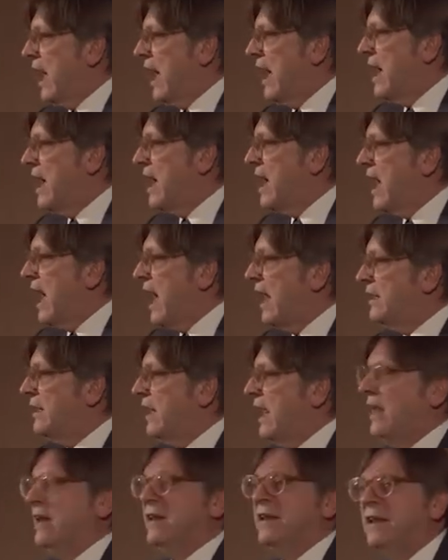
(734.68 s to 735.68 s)

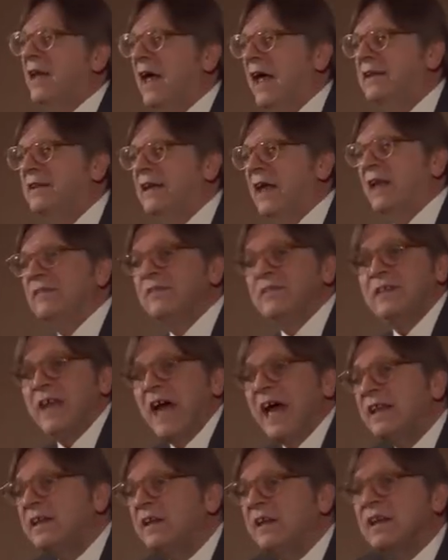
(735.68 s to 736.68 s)
And
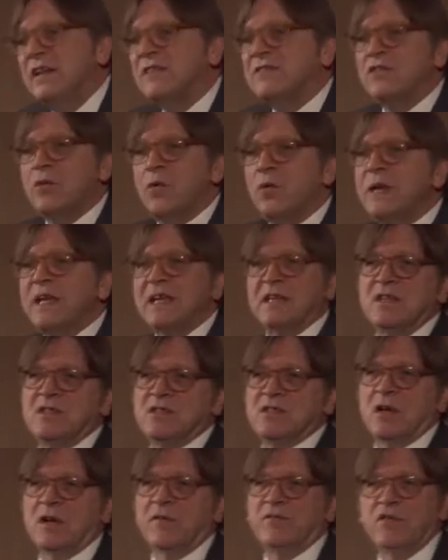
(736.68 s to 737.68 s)
that is the
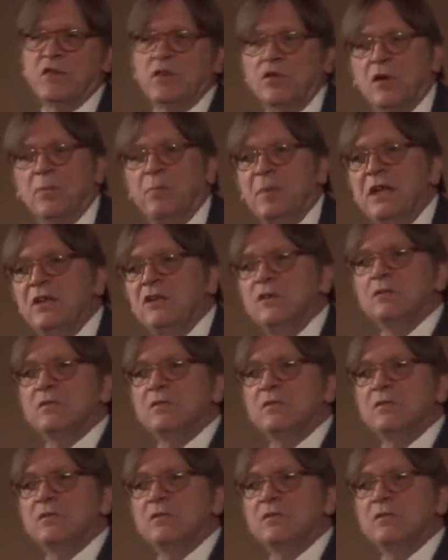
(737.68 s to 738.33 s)
weakness of the European